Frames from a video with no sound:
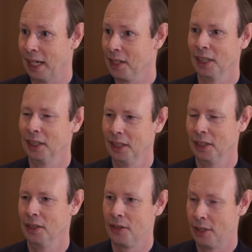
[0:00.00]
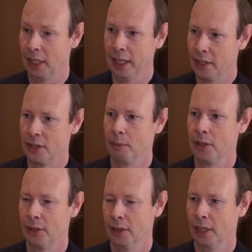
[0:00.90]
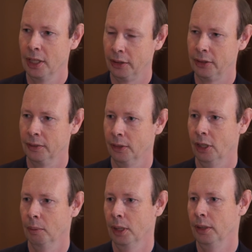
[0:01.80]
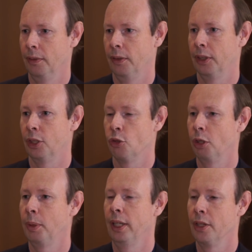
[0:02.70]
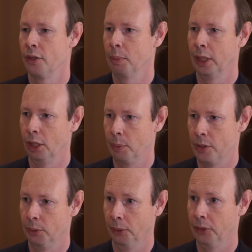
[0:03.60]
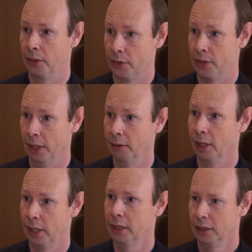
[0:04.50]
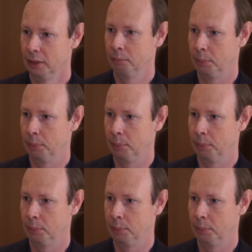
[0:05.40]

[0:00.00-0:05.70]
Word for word: landing in again similar to the Linux environment, the control plane ends up being open source necessarily mm -hmm.